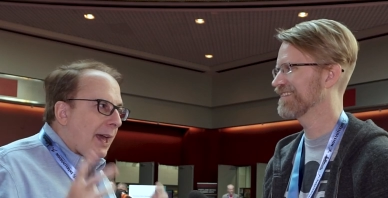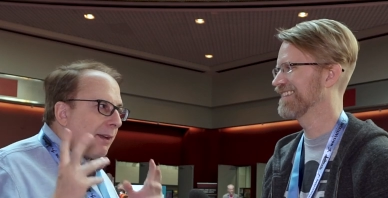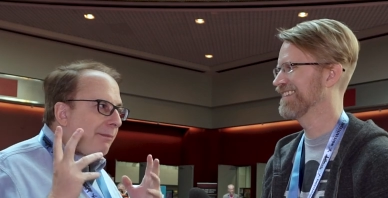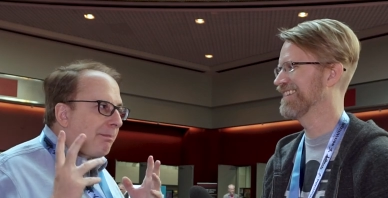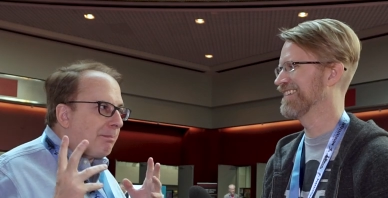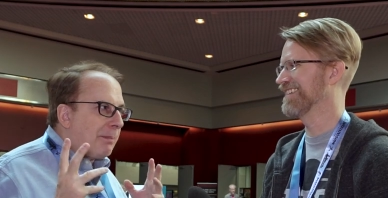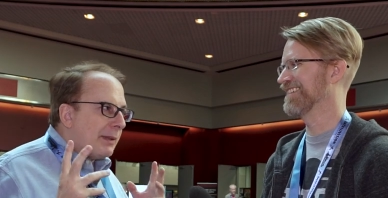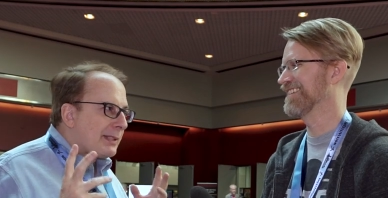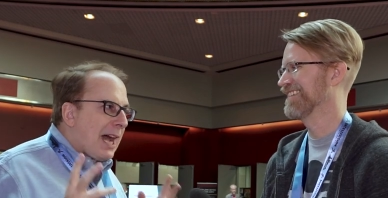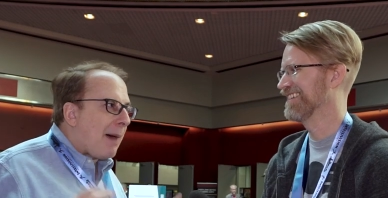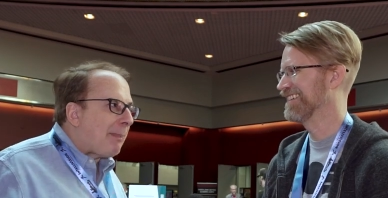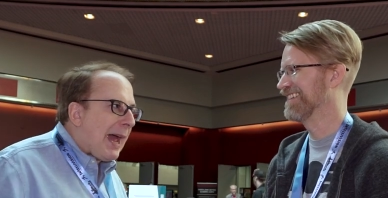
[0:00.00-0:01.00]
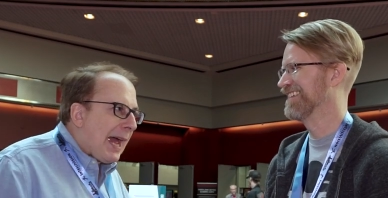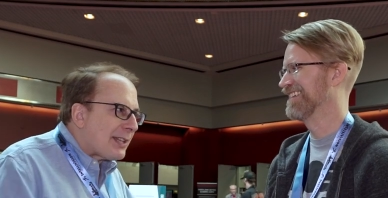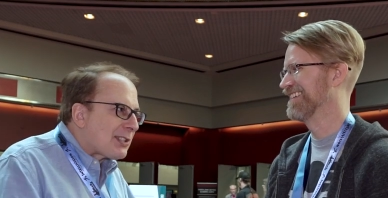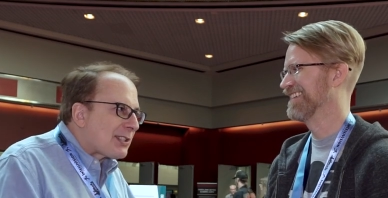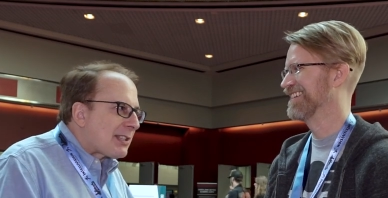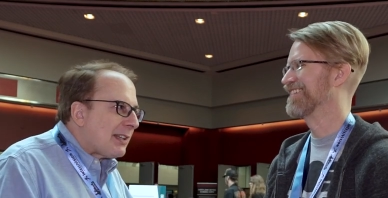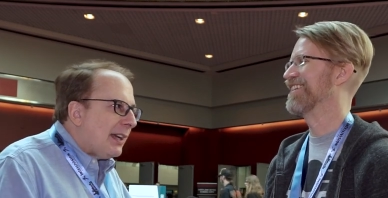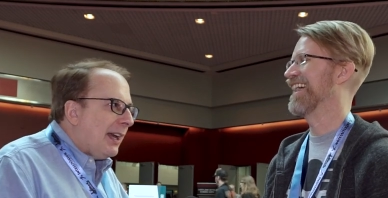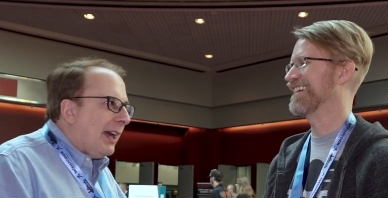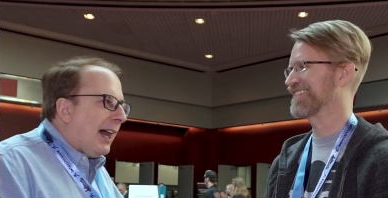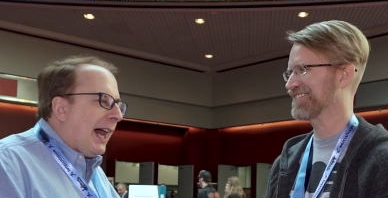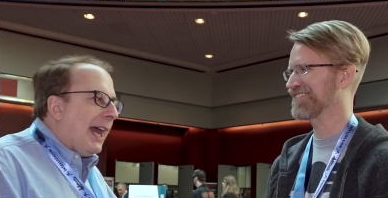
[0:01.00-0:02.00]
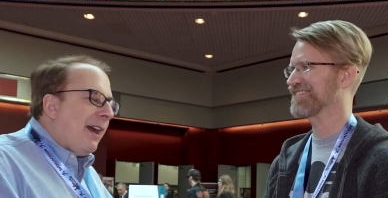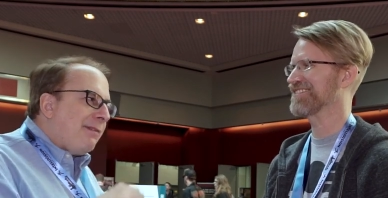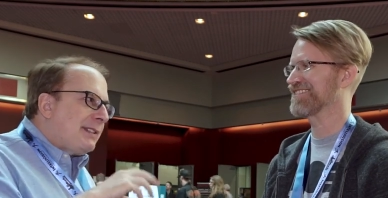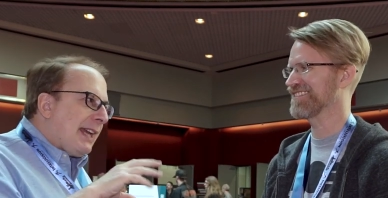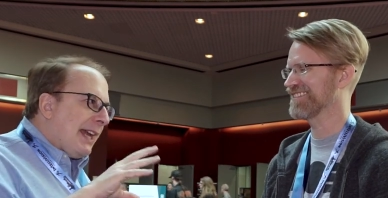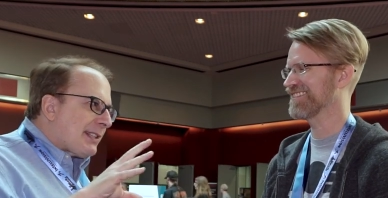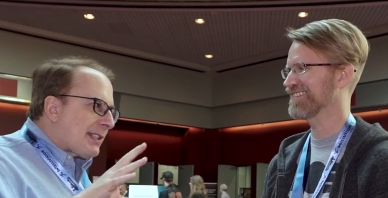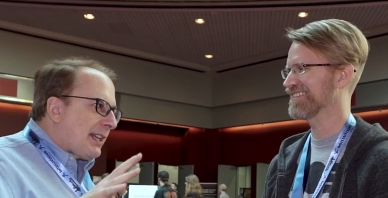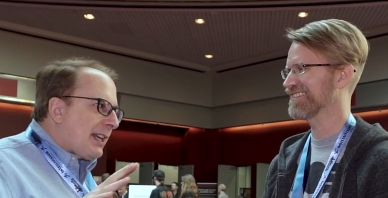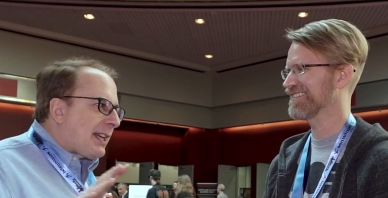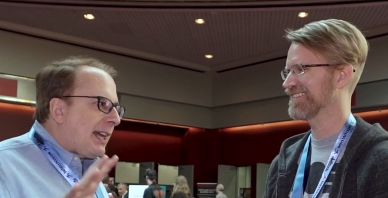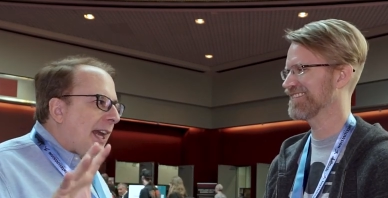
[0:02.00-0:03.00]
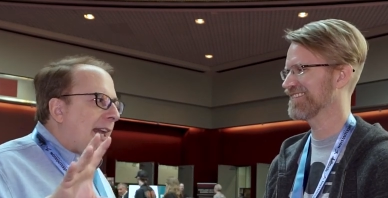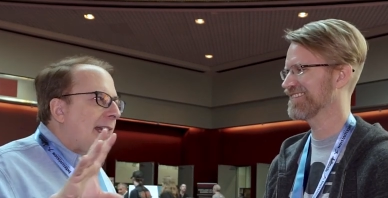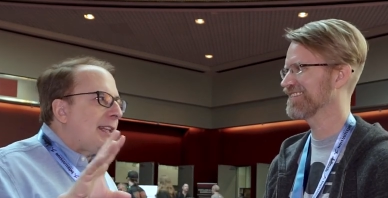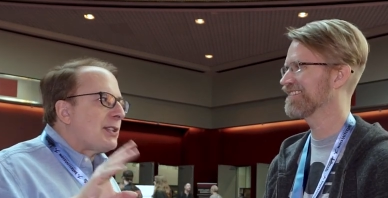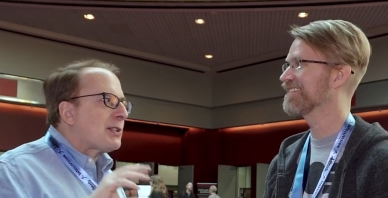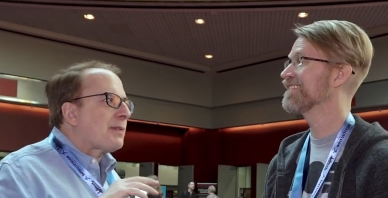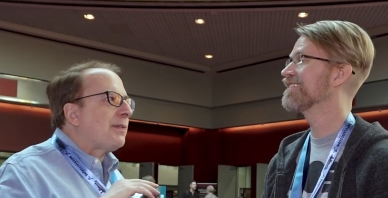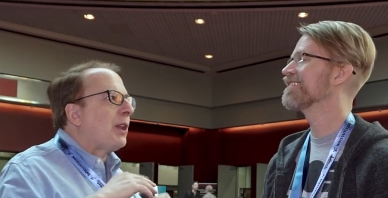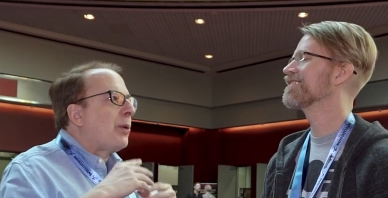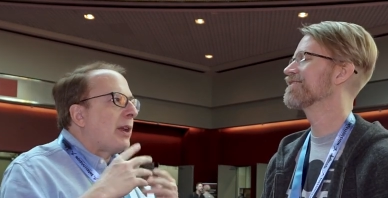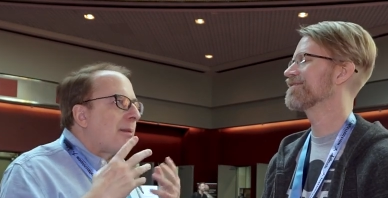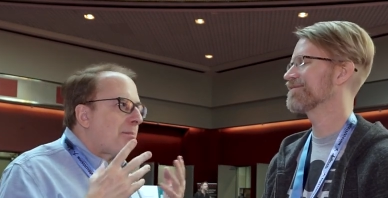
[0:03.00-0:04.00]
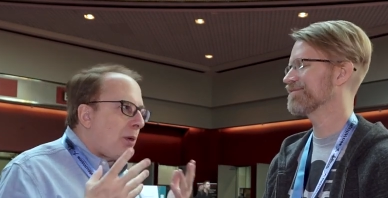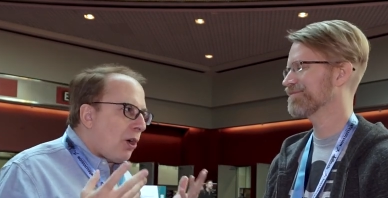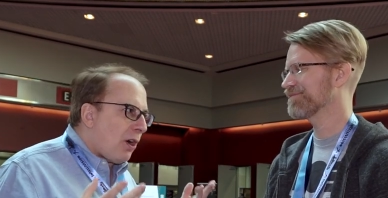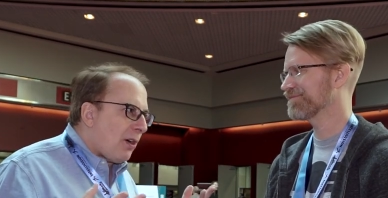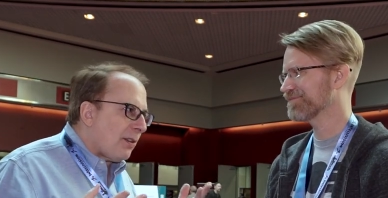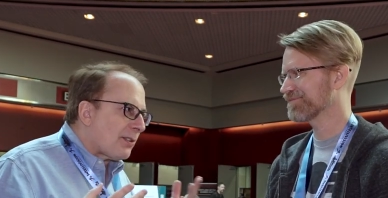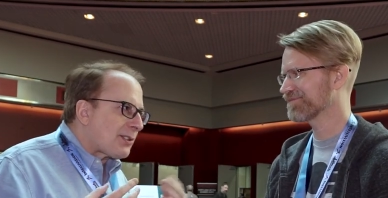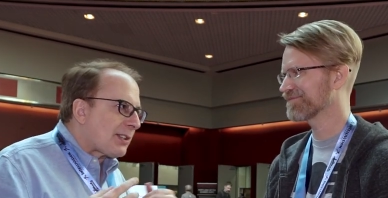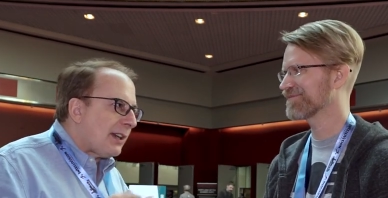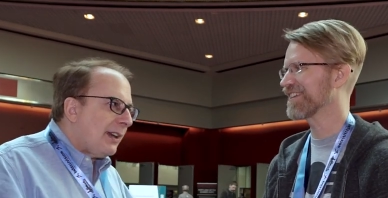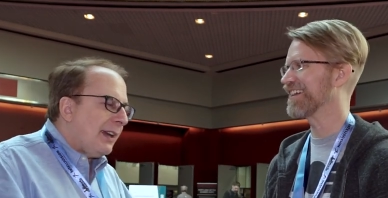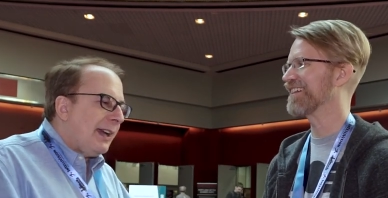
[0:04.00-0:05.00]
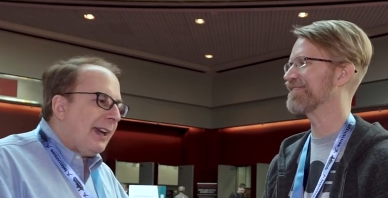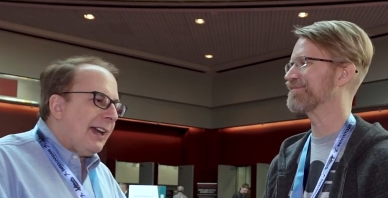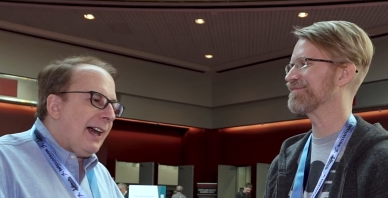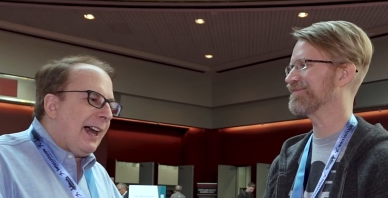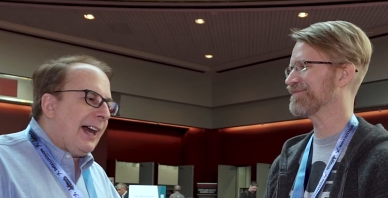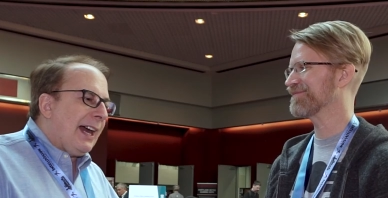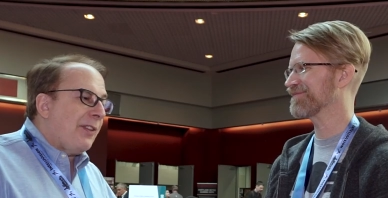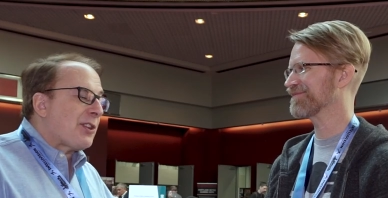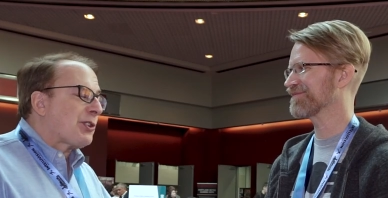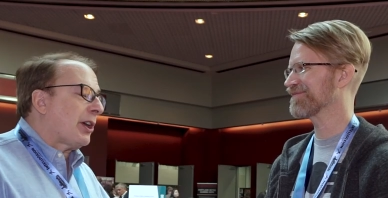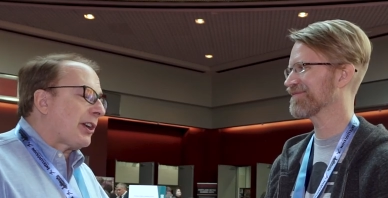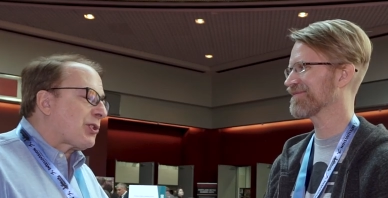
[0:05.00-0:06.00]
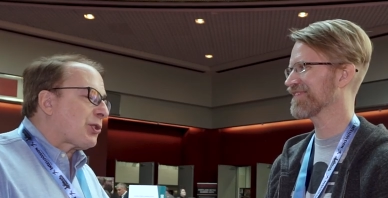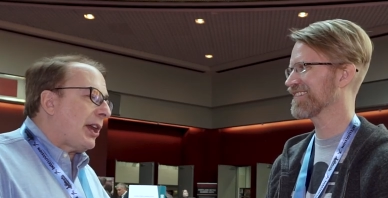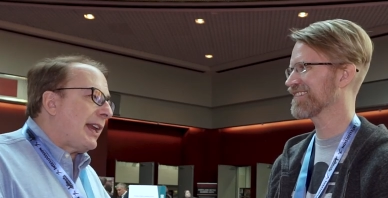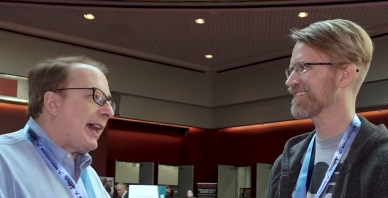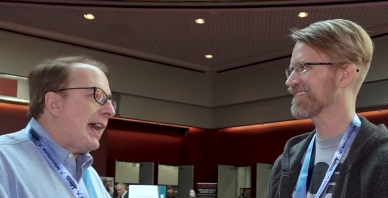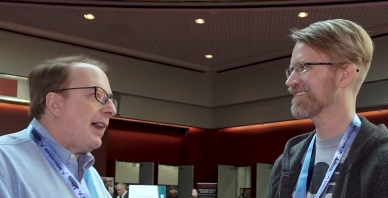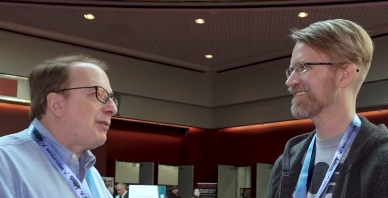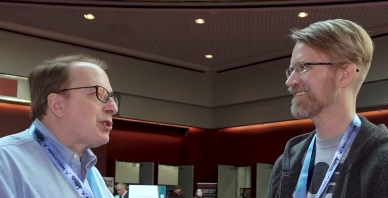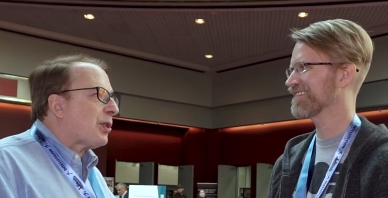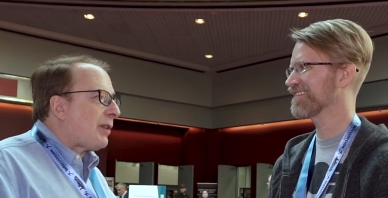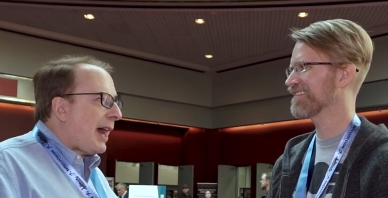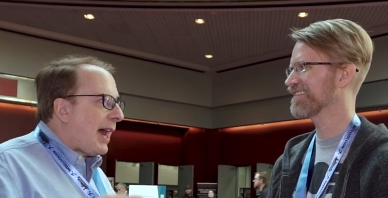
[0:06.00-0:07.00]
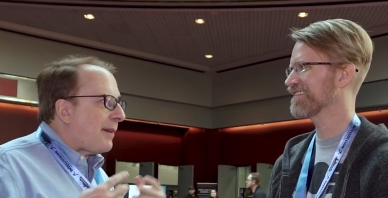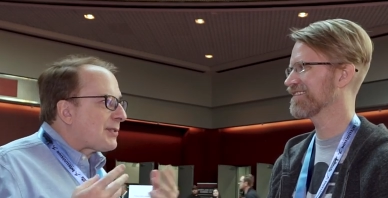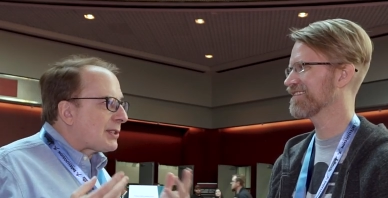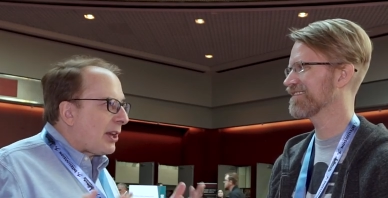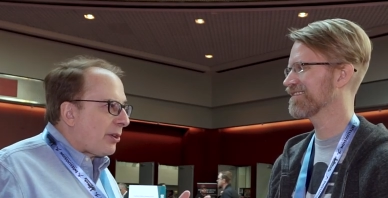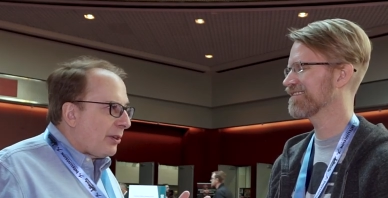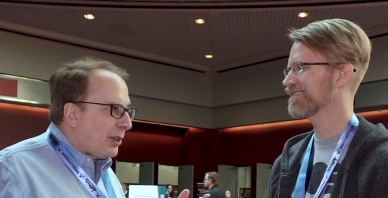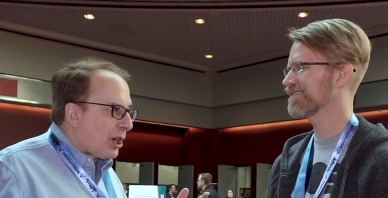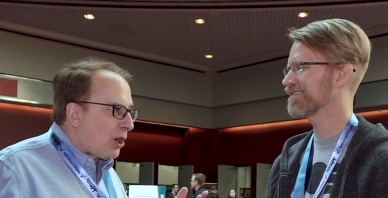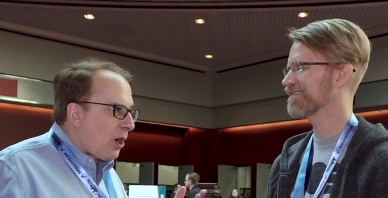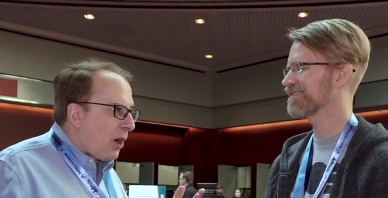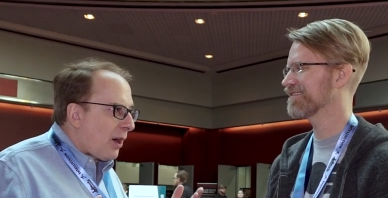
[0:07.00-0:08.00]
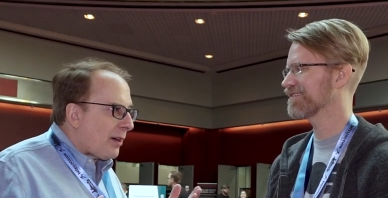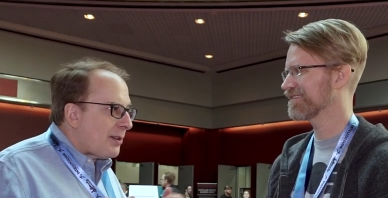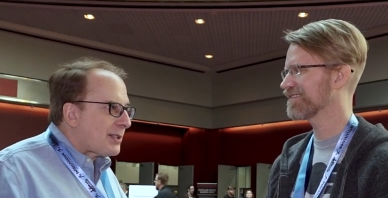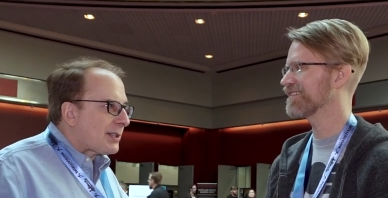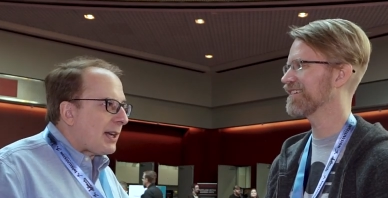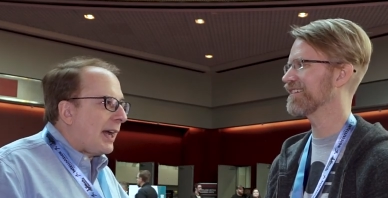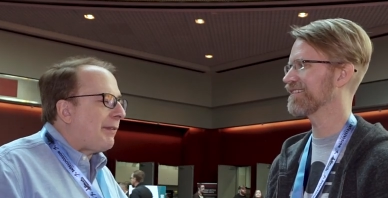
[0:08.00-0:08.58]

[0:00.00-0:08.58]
Speaker 1: out of top hats. Nice. I have dancing canes, floating balls. Yeah. Uh, on the circus train, I have giraffes that are in the cars. I